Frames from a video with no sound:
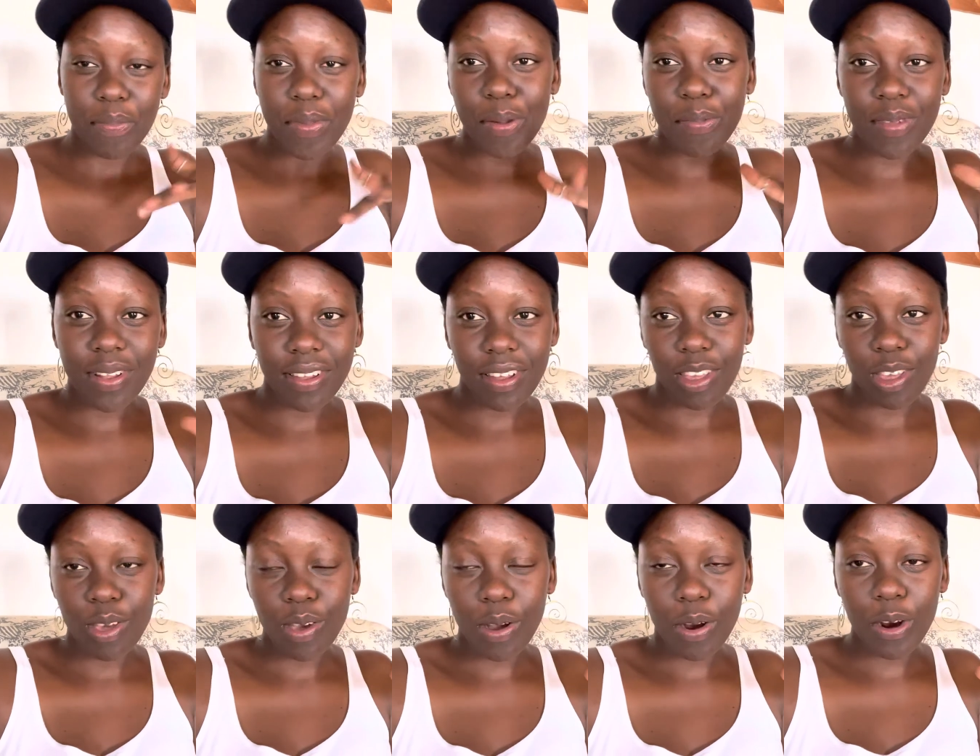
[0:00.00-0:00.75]
Let me
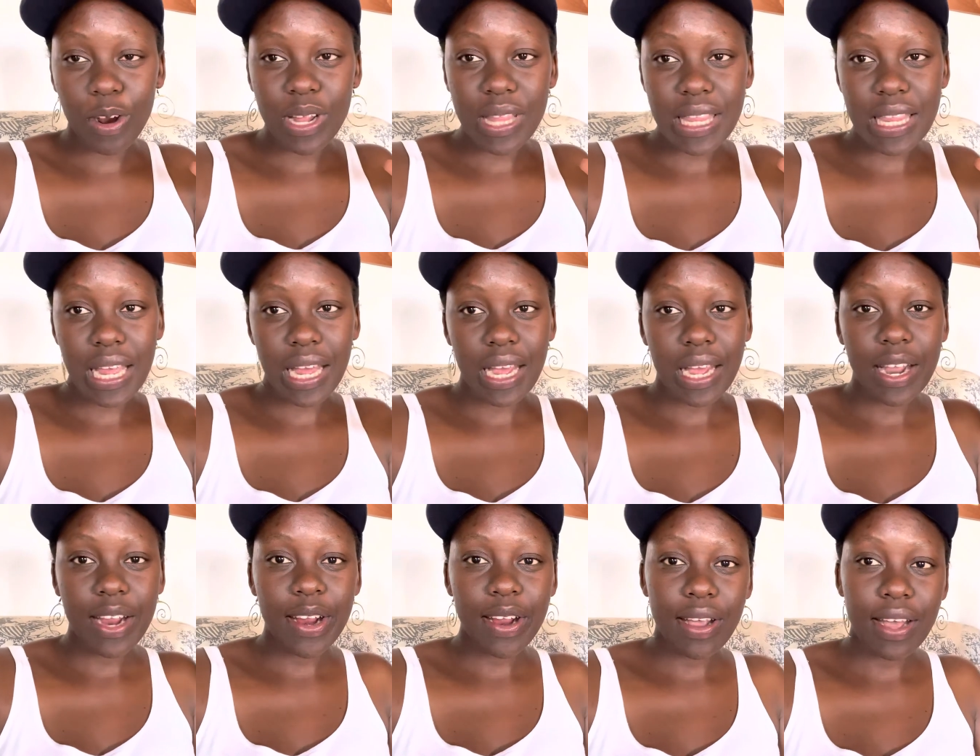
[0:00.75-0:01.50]
take you around
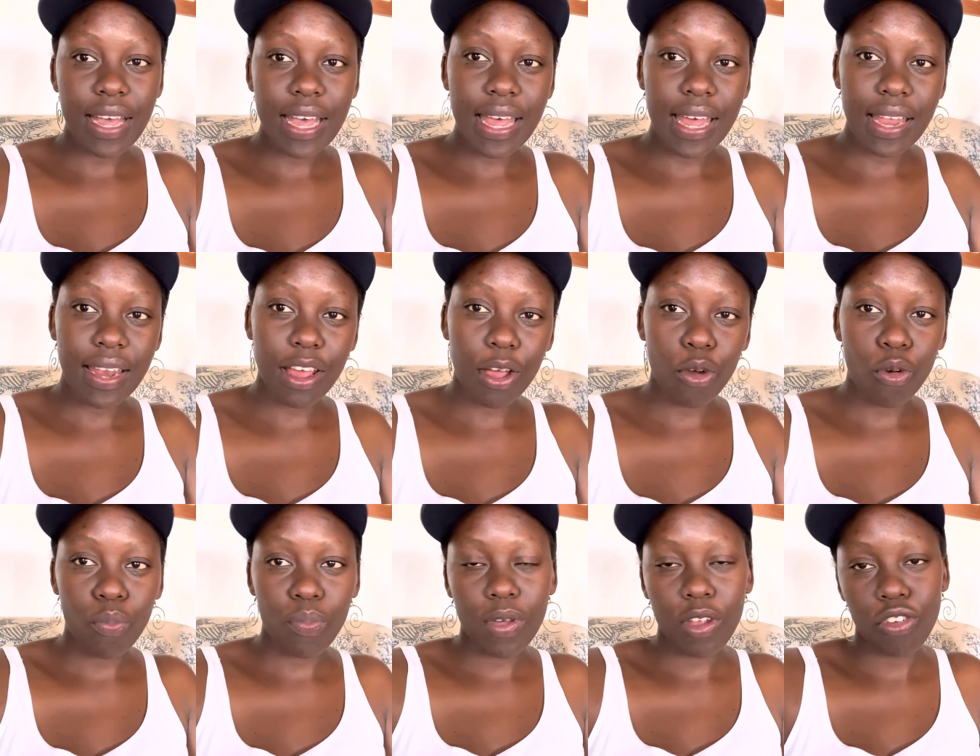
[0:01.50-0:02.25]
Sankara, and I
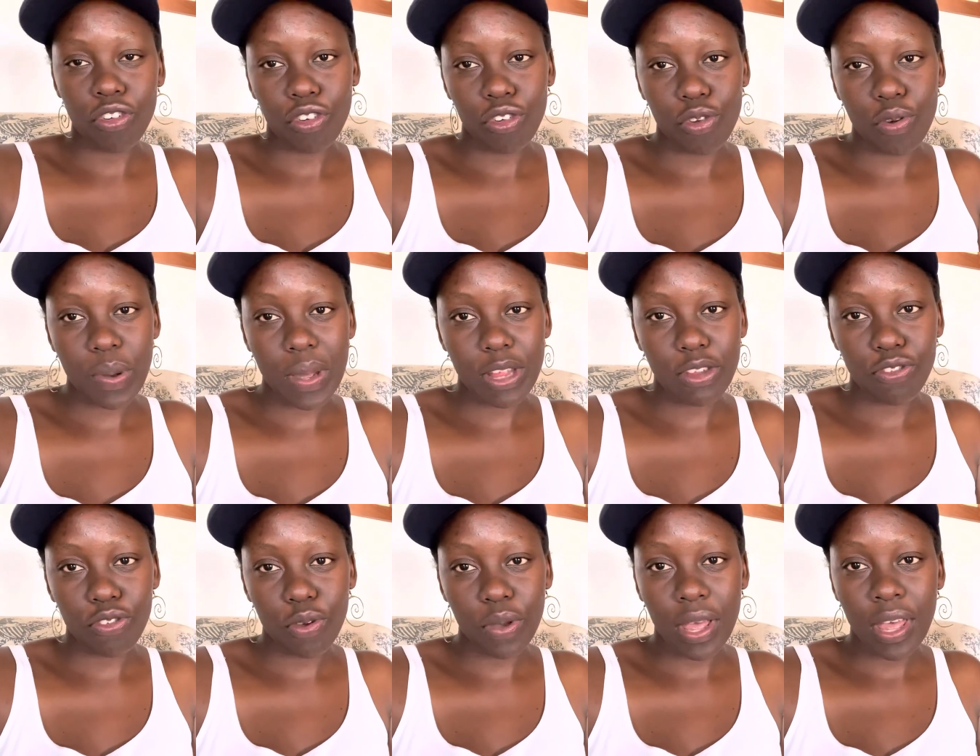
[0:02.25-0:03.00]
hope that you do
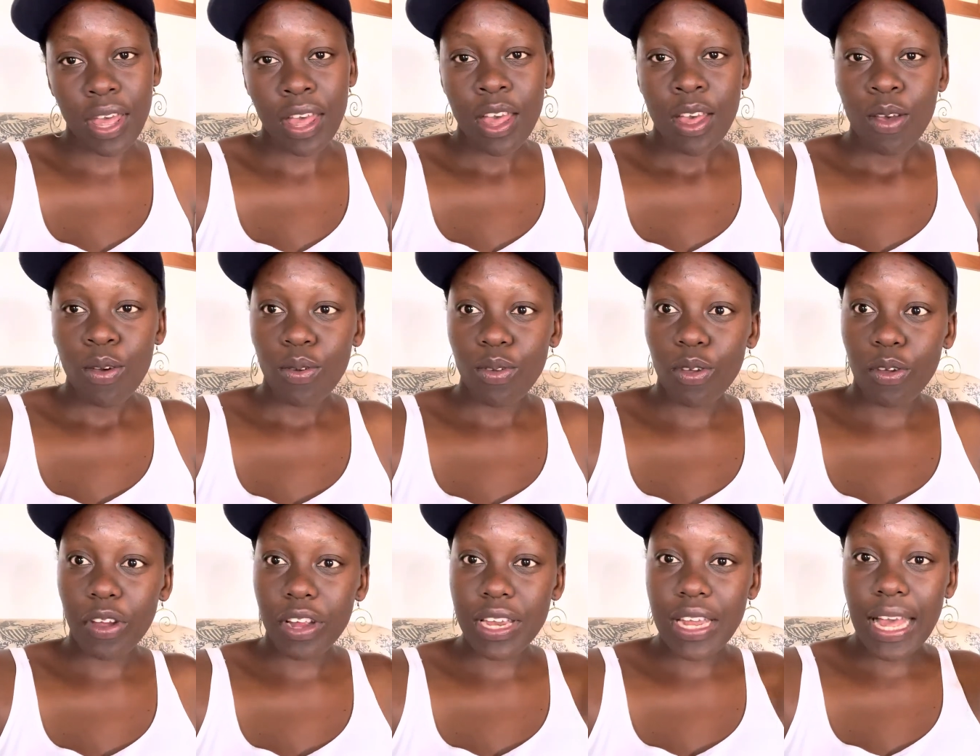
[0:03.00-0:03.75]
enjoy. We
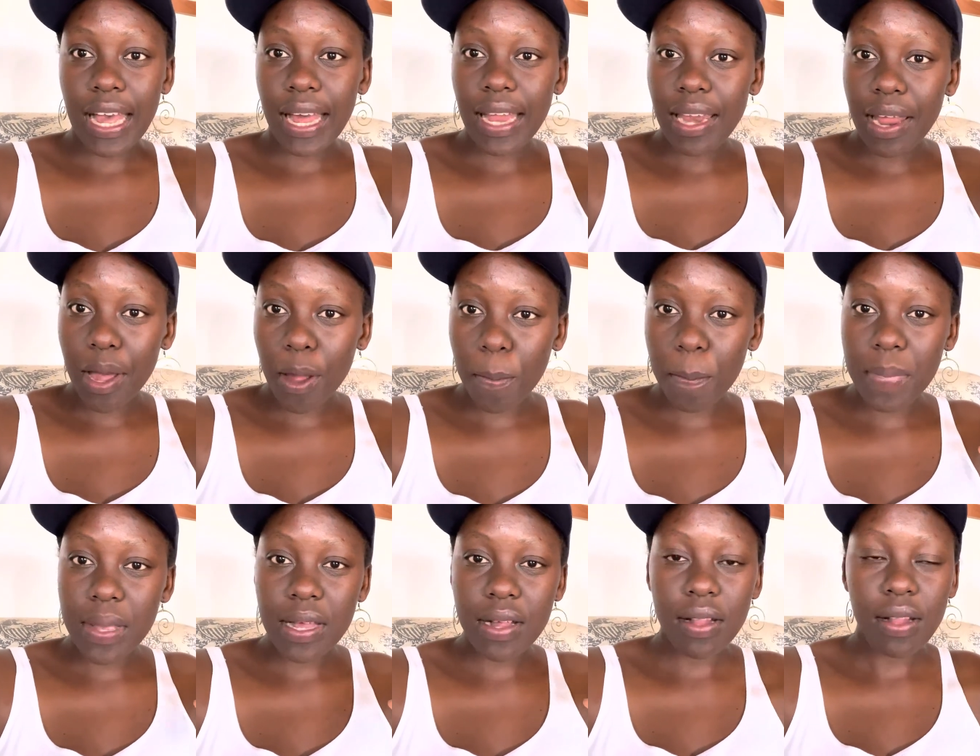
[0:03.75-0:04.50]
already had our
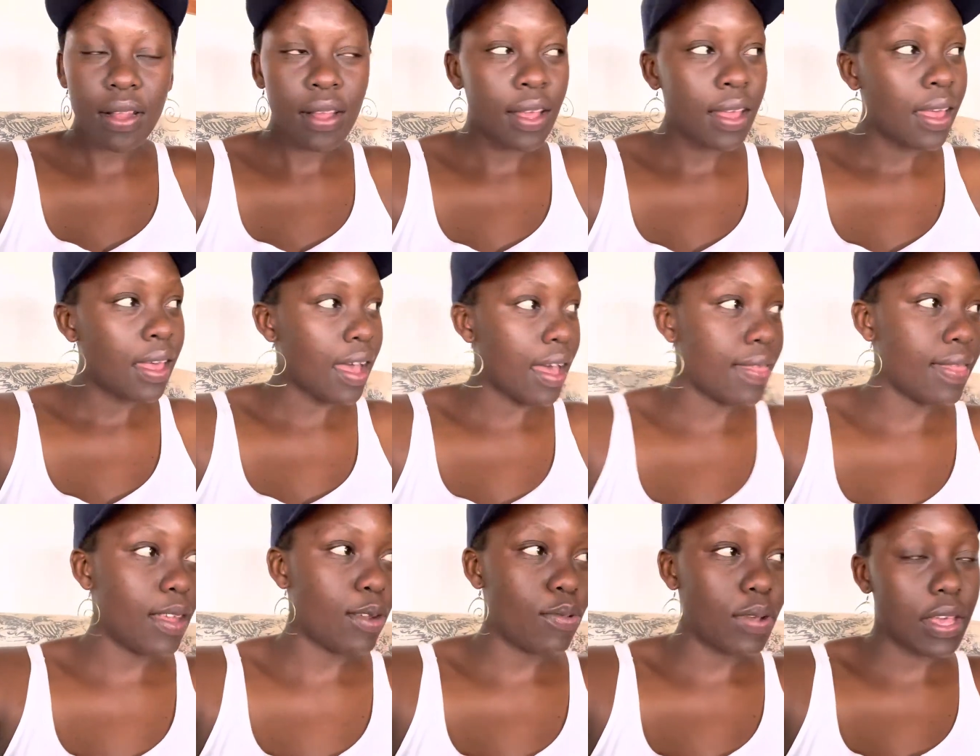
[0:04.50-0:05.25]
meal,
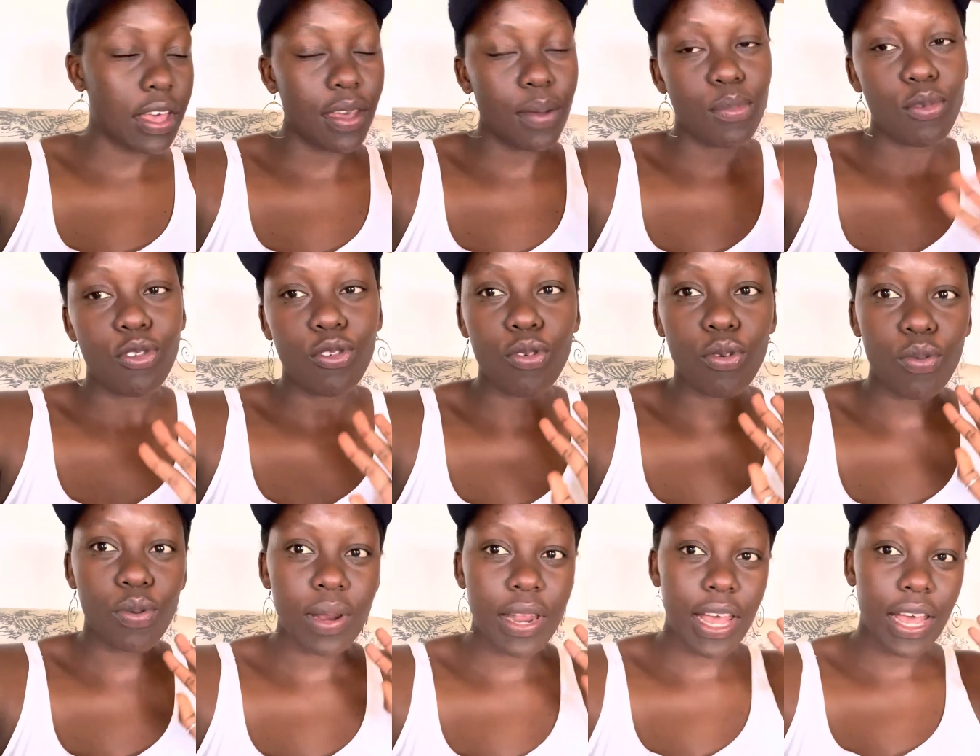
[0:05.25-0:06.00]
and then we came
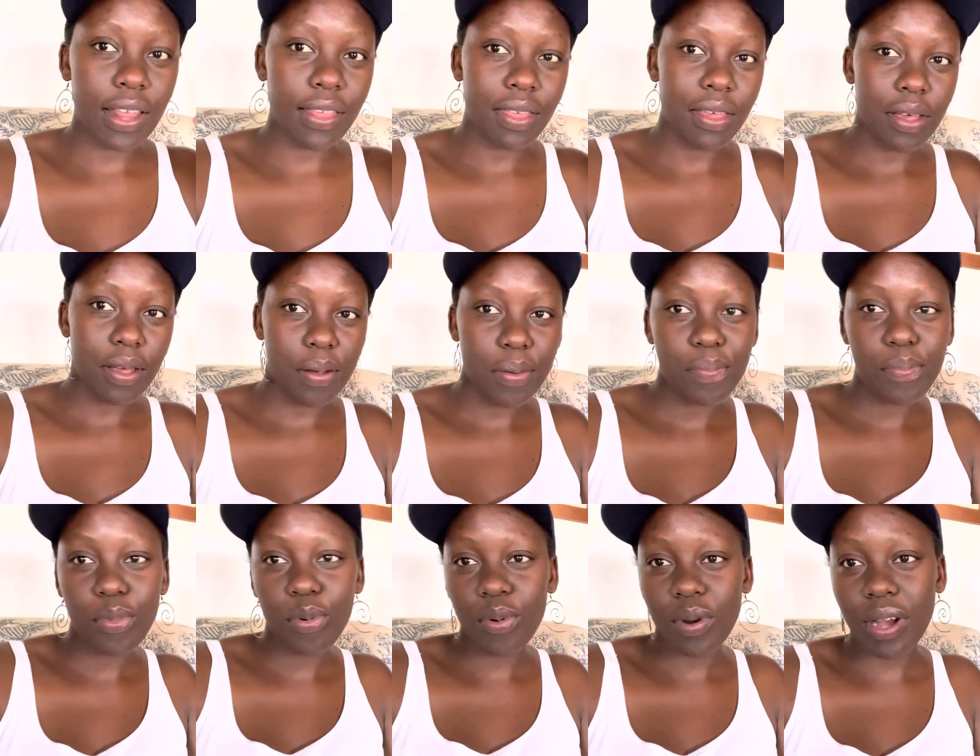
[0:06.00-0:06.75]
to like the
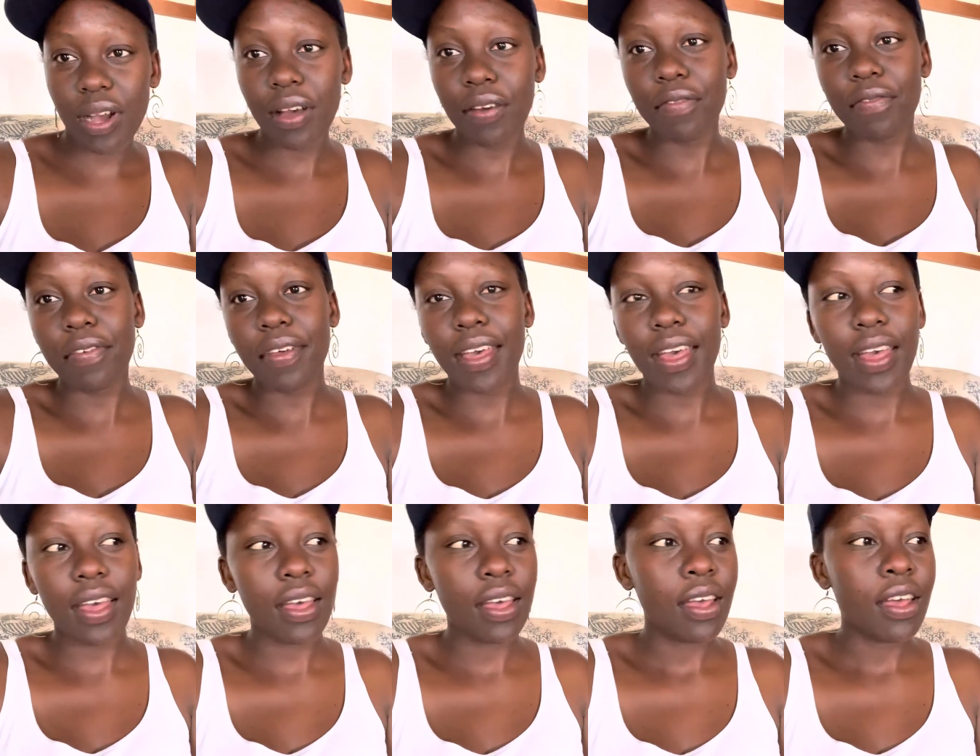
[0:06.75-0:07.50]
book
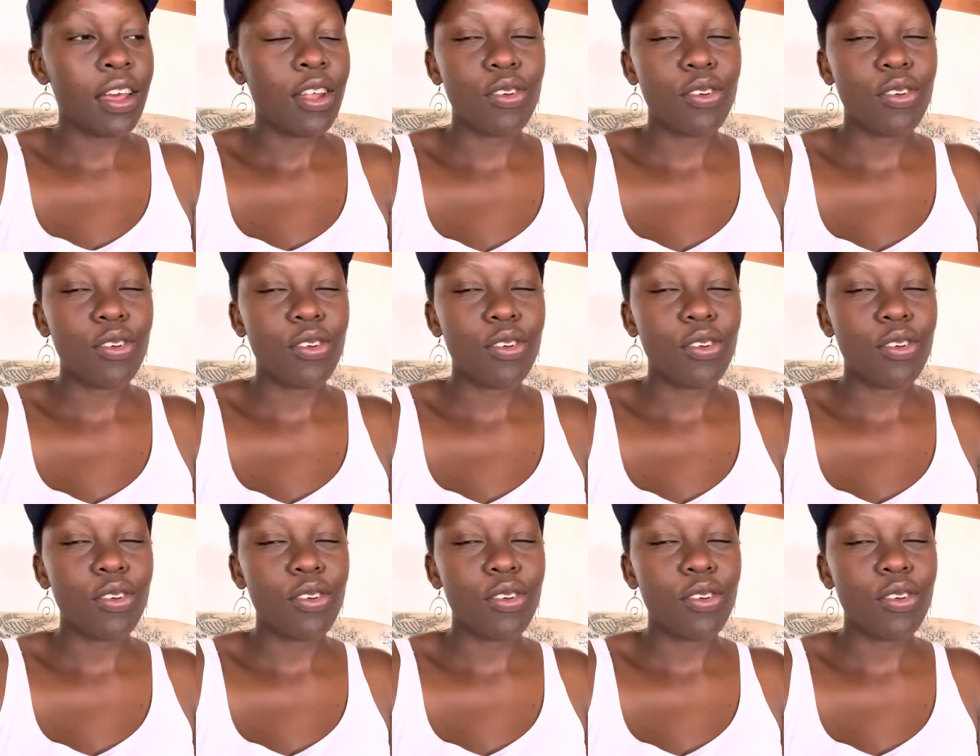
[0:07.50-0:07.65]
cafe.